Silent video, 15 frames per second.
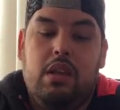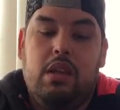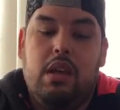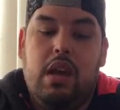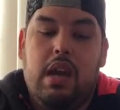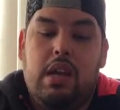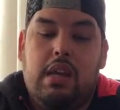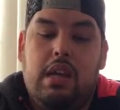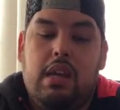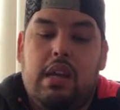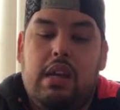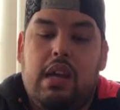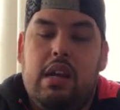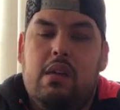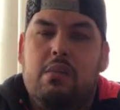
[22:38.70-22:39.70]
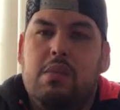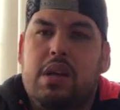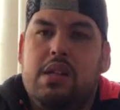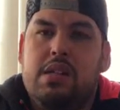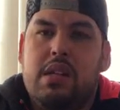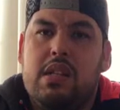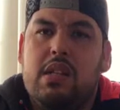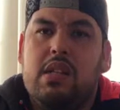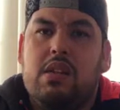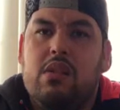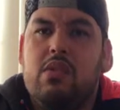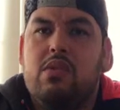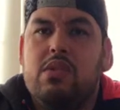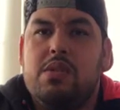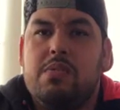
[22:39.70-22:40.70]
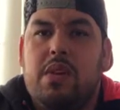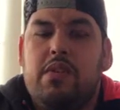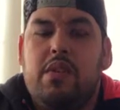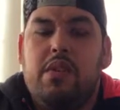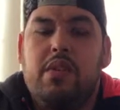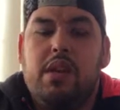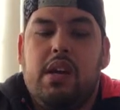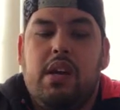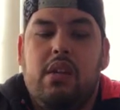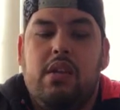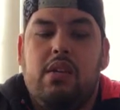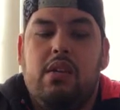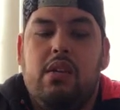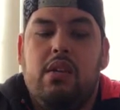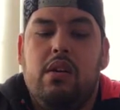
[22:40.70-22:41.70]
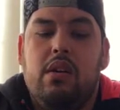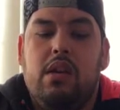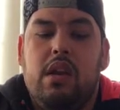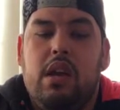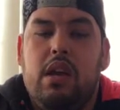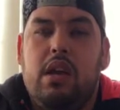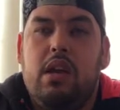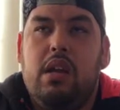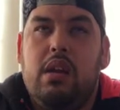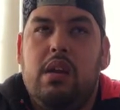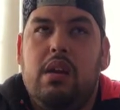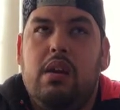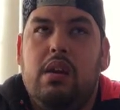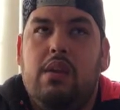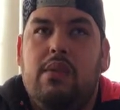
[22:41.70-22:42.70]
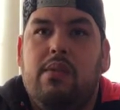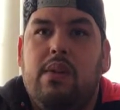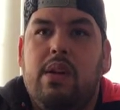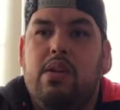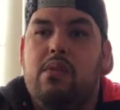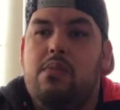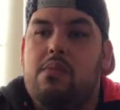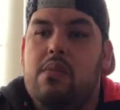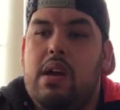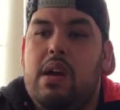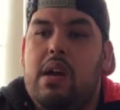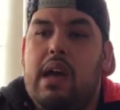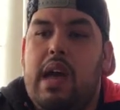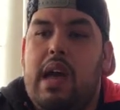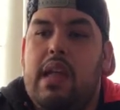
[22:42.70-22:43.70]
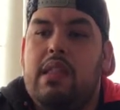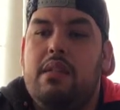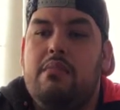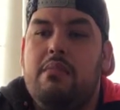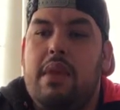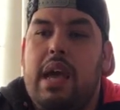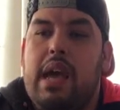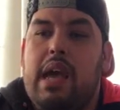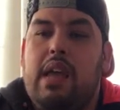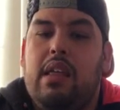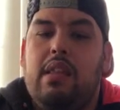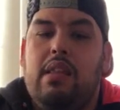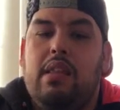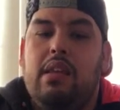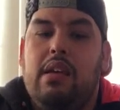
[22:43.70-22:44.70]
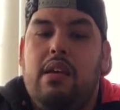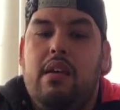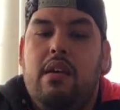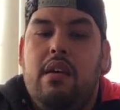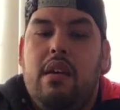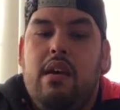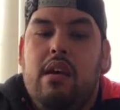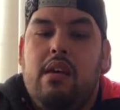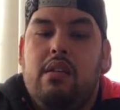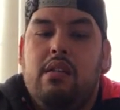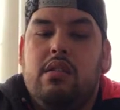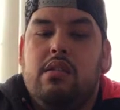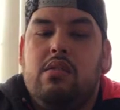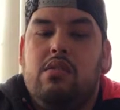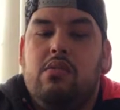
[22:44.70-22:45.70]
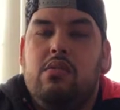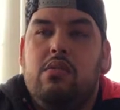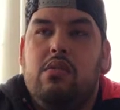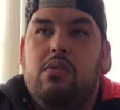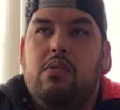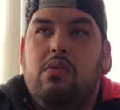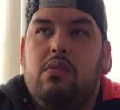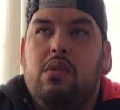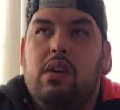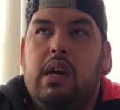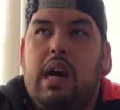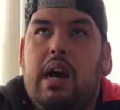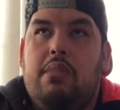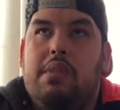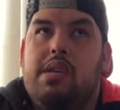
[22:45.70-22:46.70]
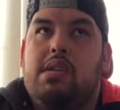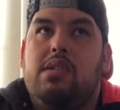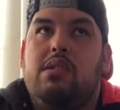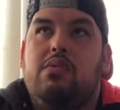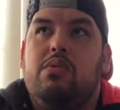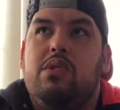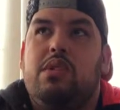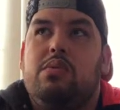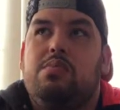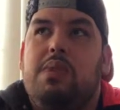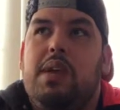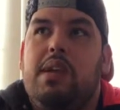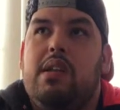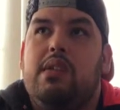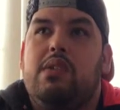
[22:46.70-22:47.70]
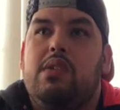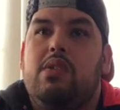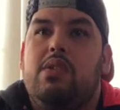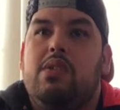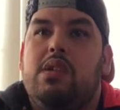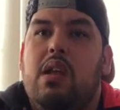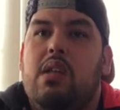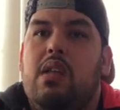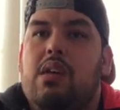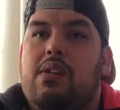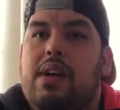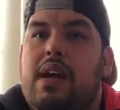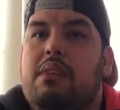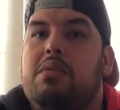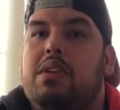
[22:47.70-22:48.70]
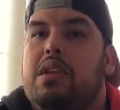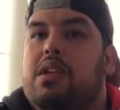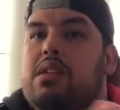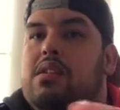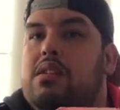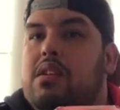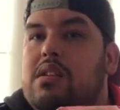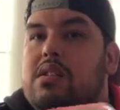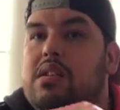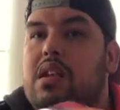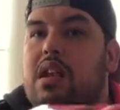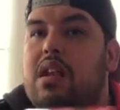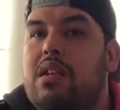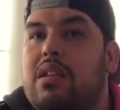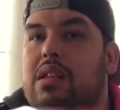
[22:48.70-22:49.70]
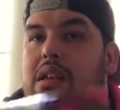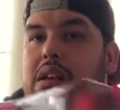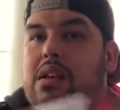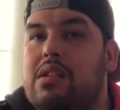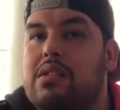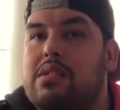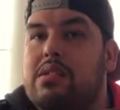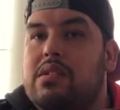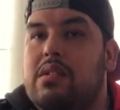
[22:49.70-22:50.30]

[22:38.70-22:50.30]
I did get them because Goku is my favorite character, and when you add the math to how much you would spend to go to San Diego Comic-Con just to get this,